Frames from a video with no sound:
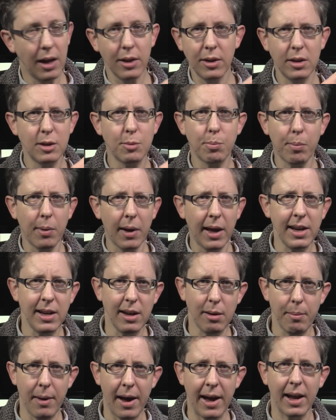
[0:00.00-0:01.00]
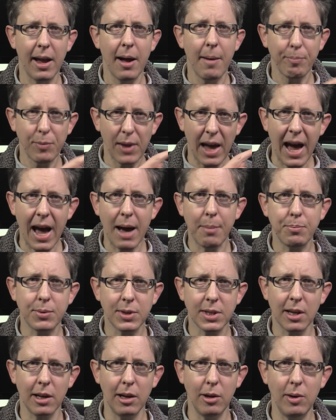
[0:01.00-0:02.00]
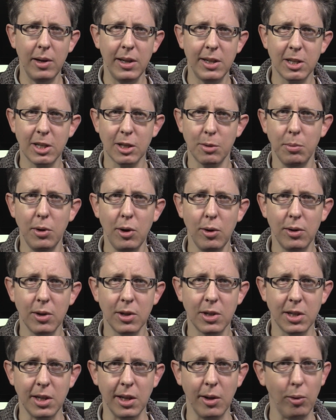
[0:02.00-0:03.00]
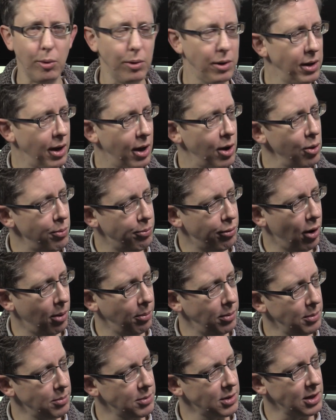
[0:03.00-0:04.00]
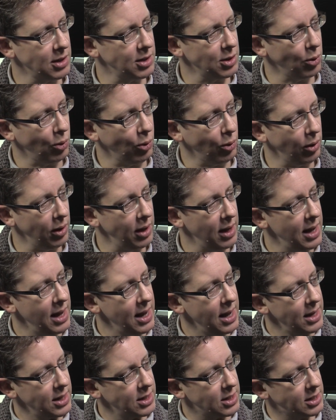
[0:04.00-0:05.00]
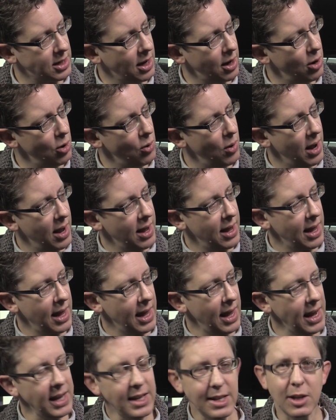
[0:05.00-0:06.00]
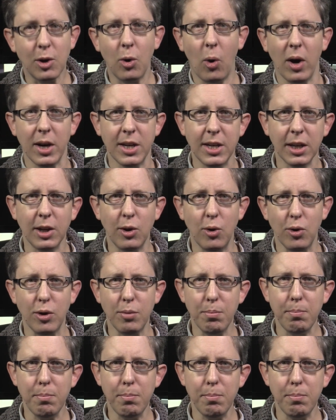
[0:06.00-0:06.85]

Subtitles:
This played it back absolutely smooth as silk, no problems at all. So it's quite a good